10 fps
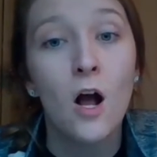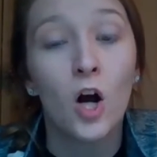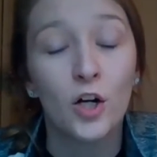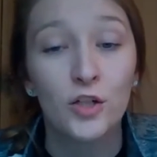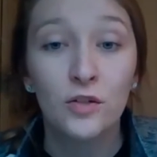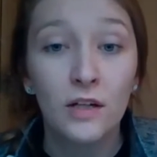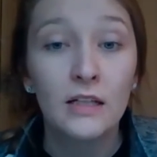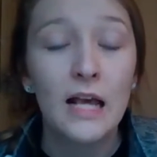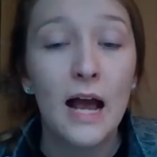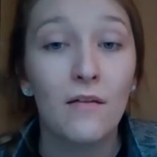our
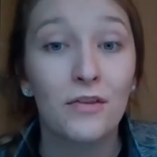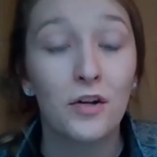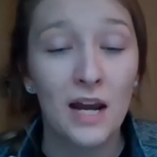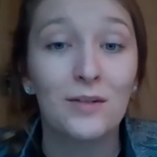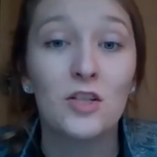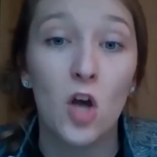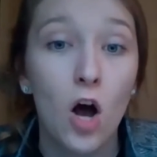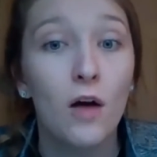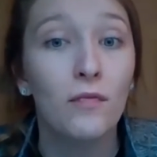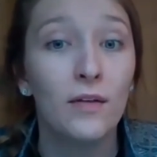students have their cameras
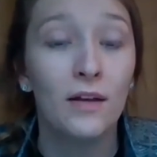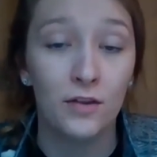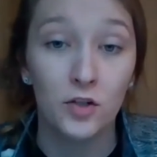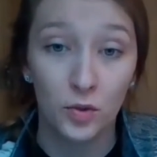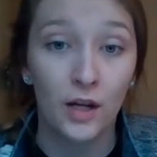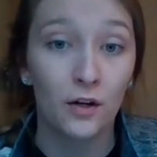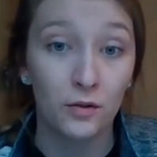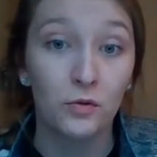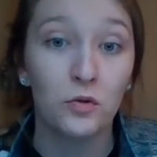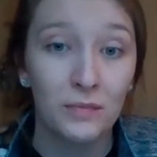off if they're joining our
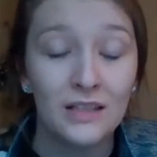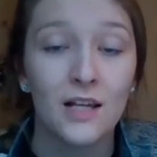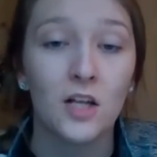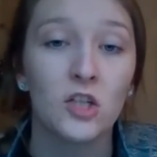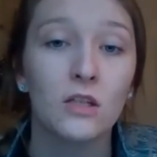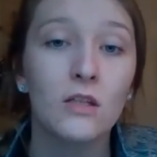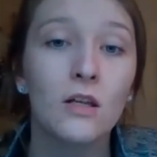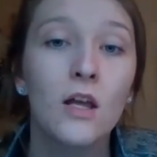Google Meet sessions.